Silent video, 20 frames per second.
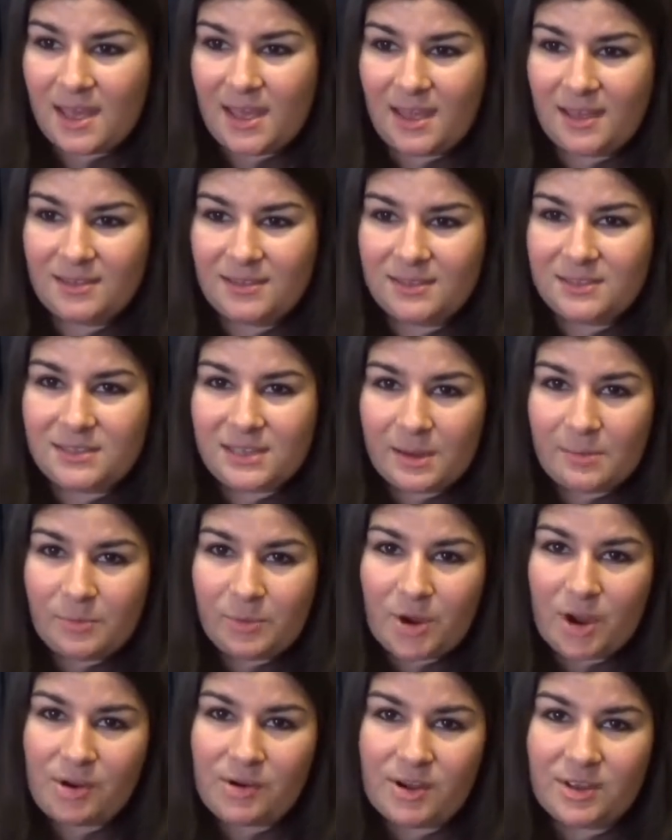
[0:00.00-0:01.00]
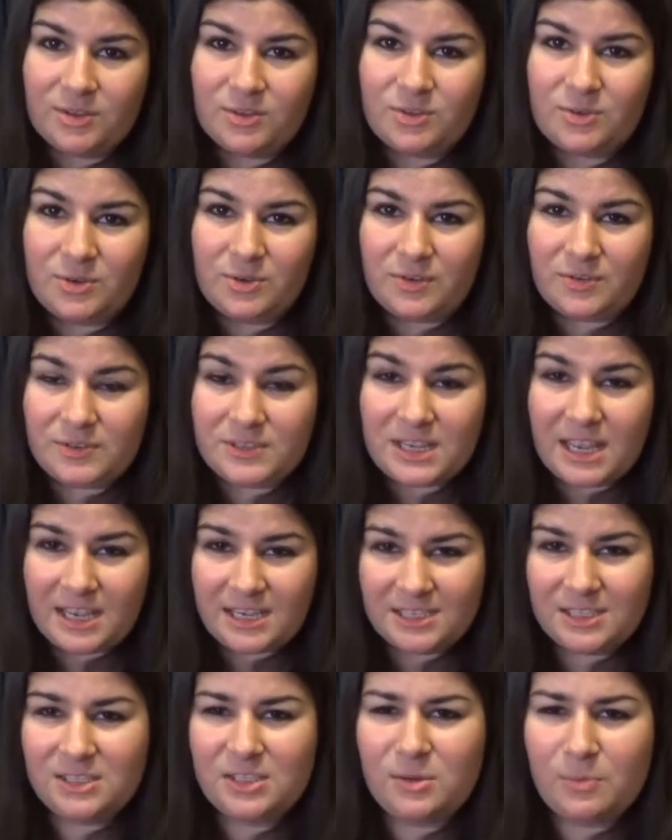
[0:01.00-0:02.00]
And this librarian sort of
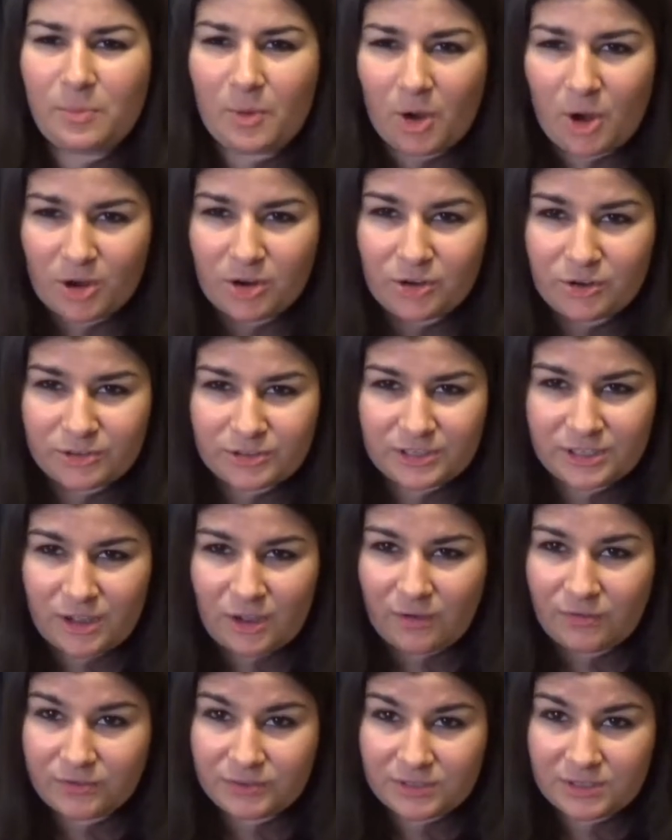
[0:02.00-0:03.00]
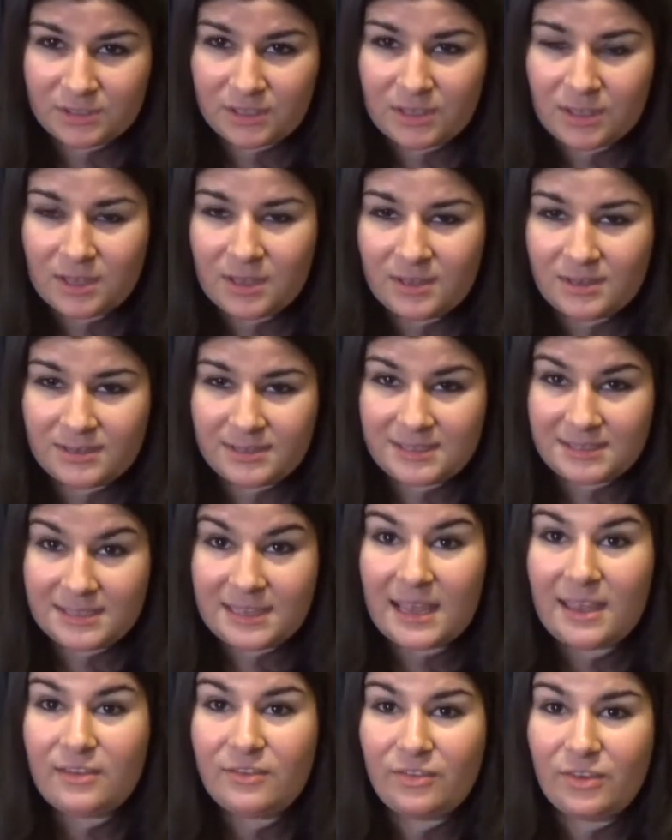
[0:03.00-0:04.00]
takes it upon herself to
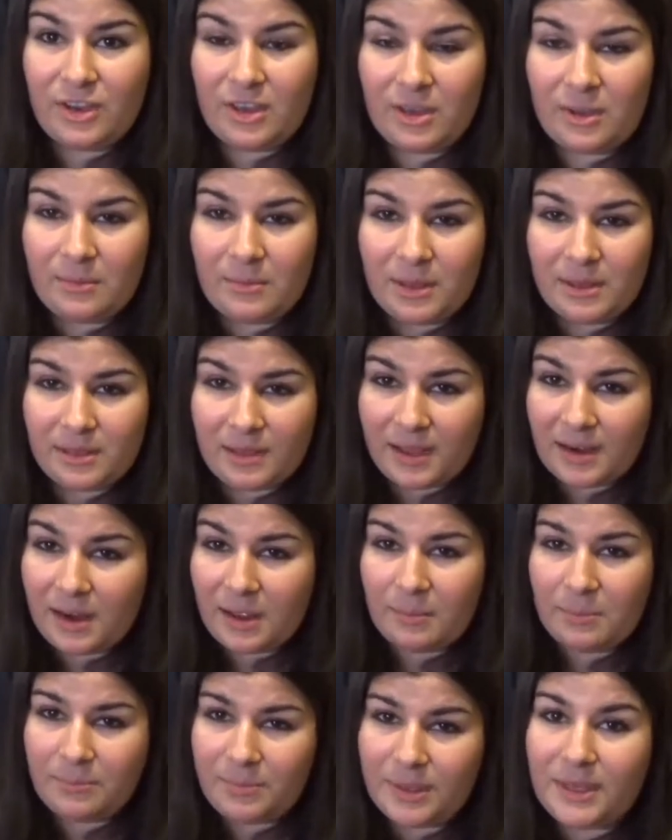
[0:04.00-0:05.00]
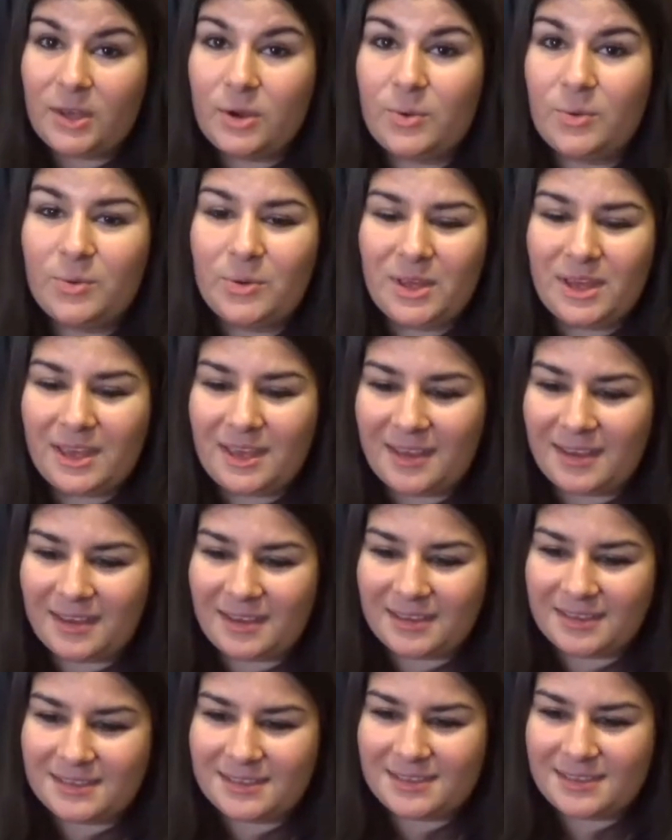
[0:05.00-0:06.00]
save him and let him be who he
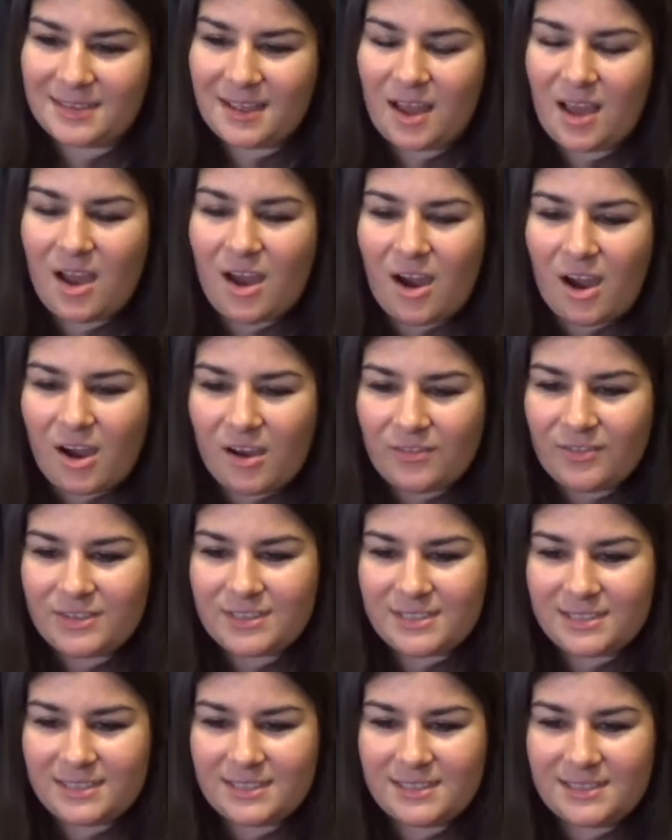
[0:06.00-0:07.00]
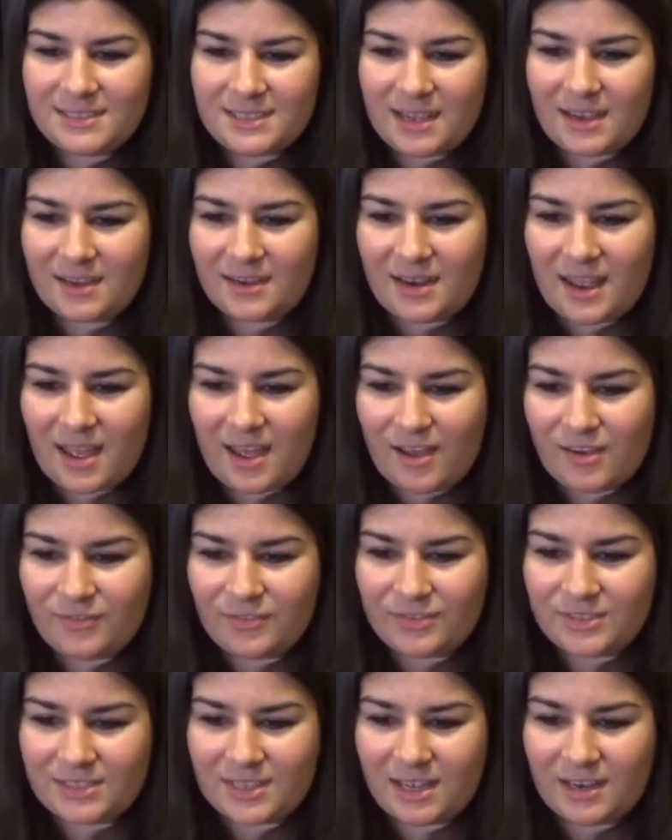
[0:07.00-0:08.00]
is. Obviously the second
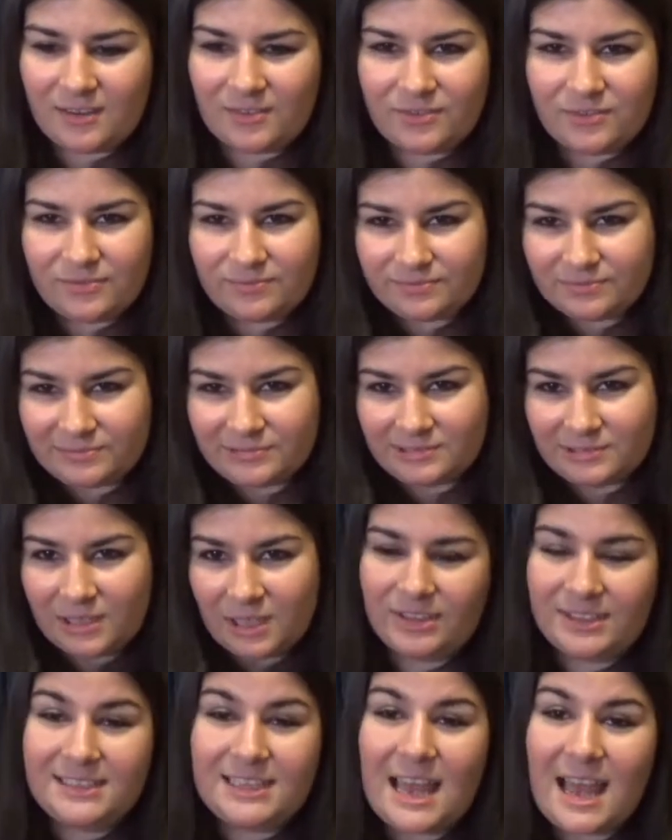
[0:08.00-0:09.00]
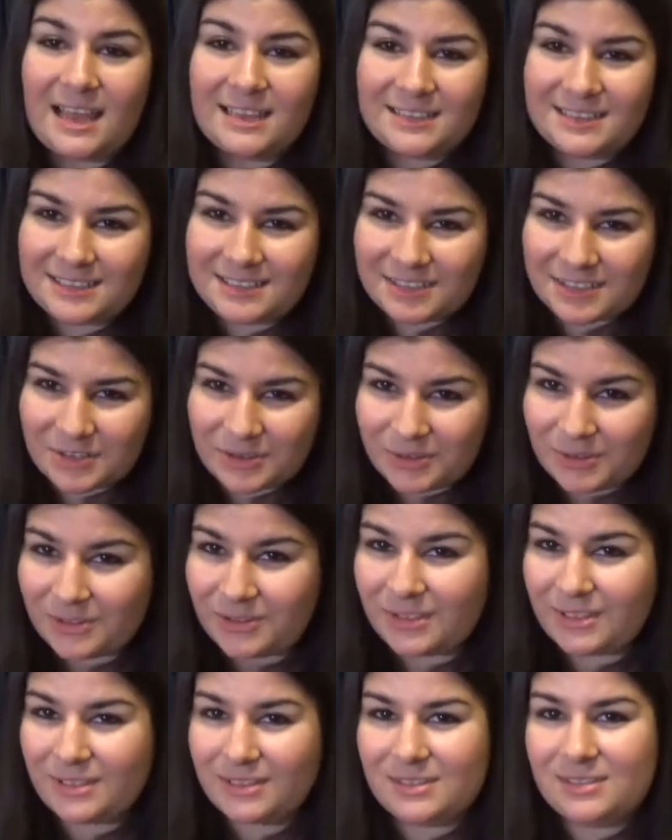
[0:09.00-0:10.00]
half is kind of
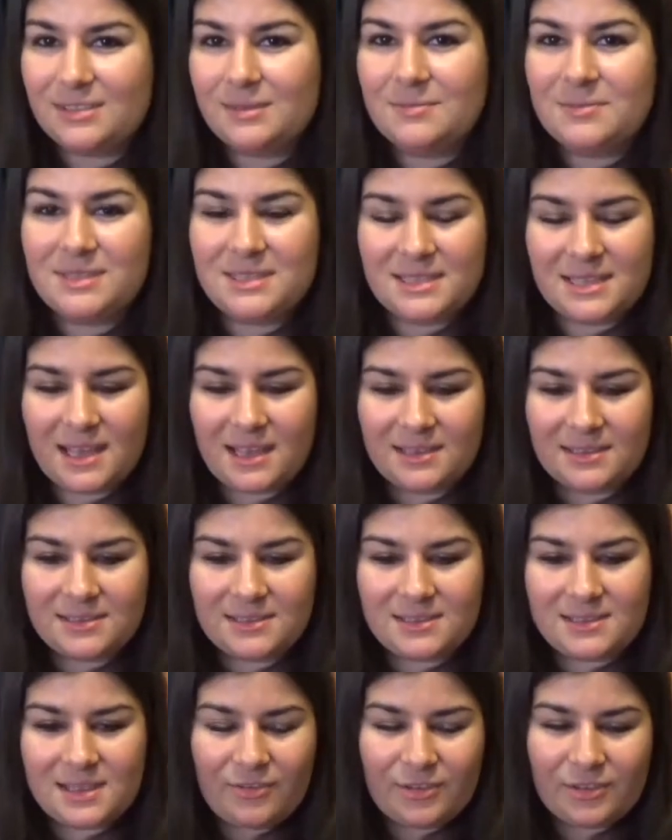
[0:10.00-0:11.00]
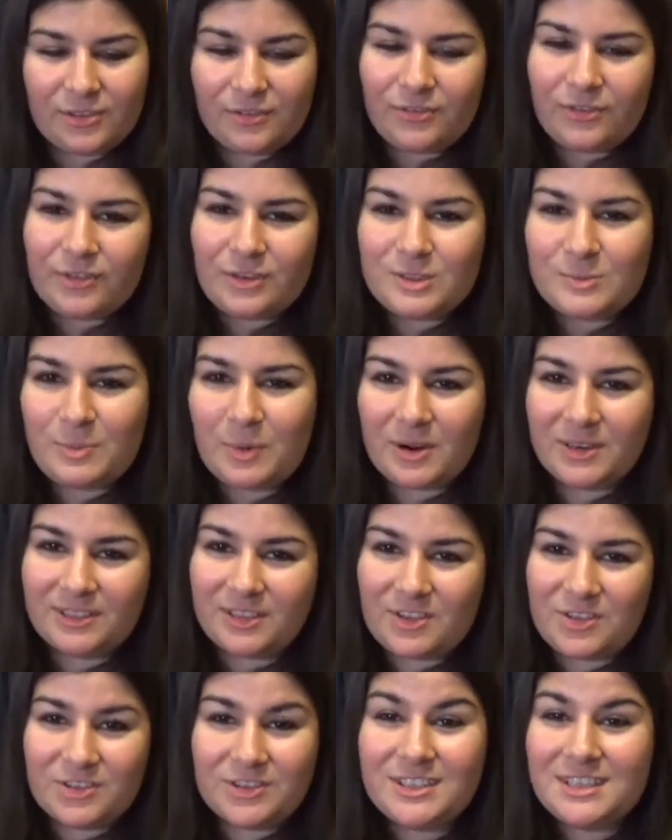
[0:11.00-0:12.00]
fantastical in some sense. For the first
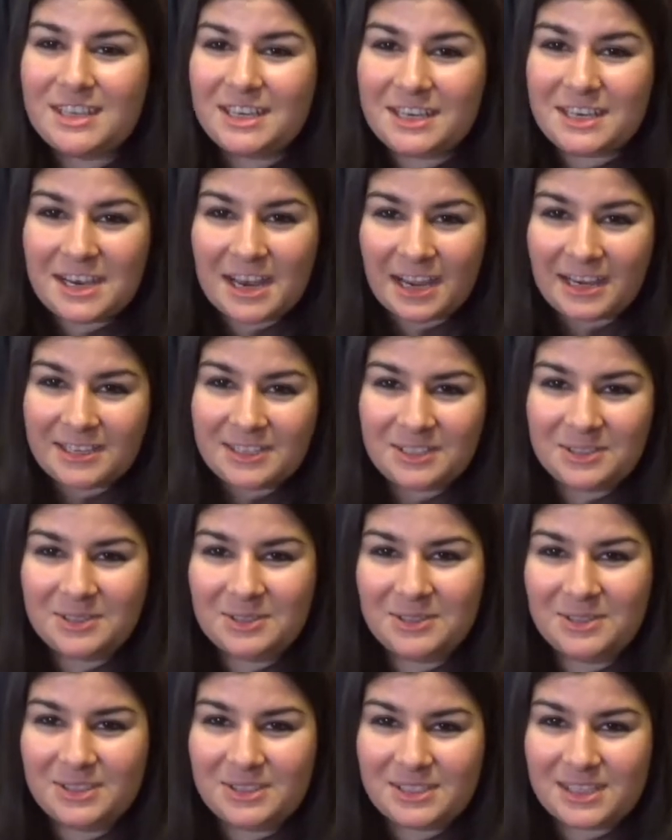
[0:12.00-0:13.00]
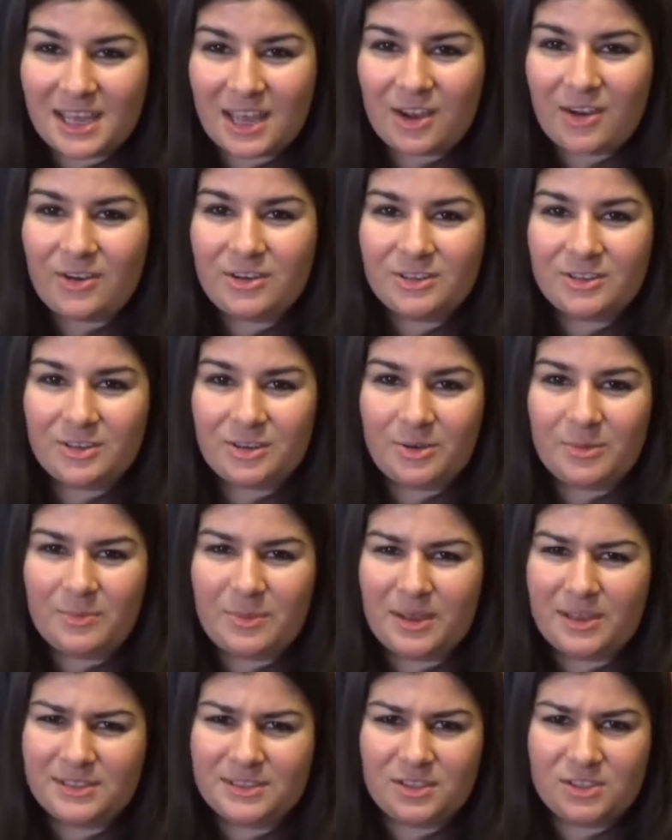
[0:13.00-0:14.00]
part, I just connected to this character
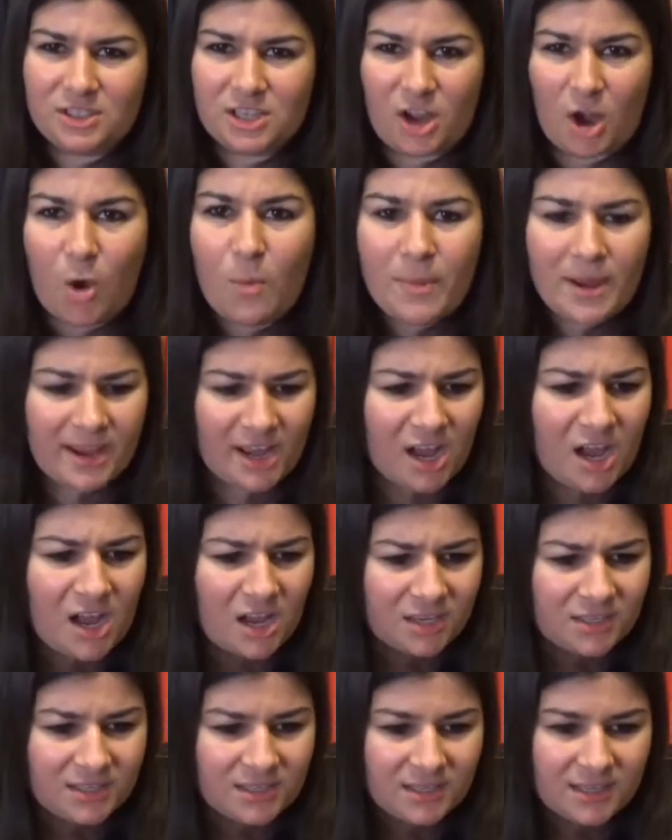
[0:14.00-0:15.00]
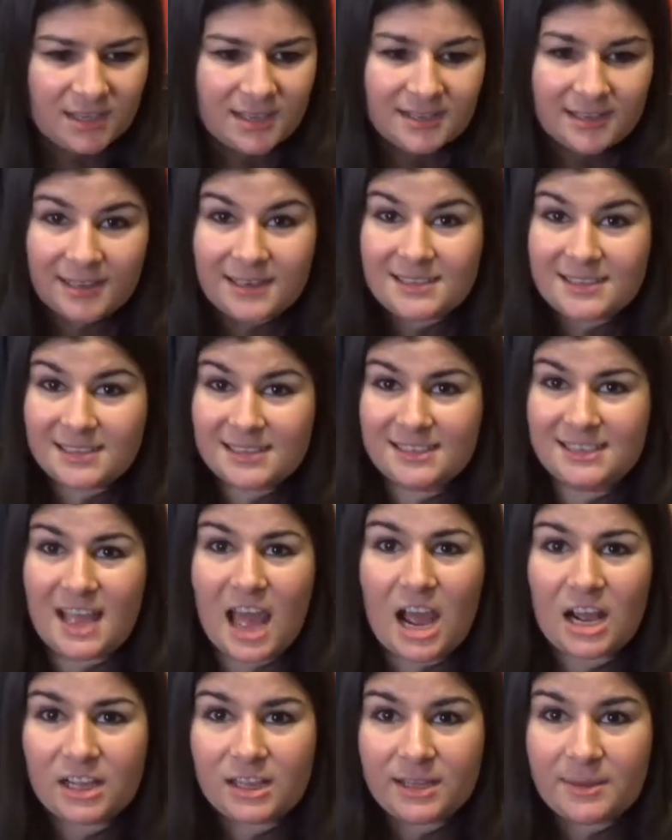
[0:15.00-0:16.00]
because I was like, oh my god, that is
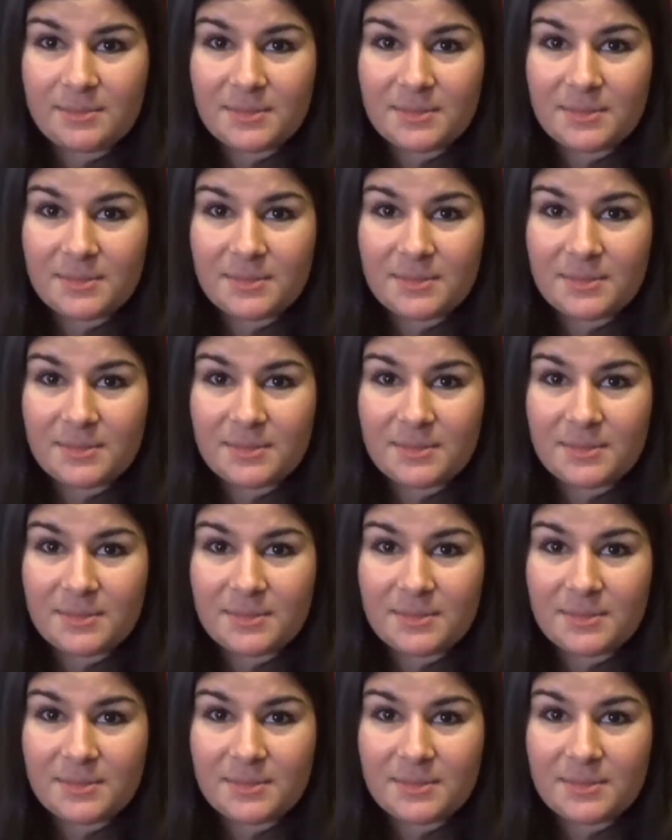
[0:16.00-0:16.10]
exactly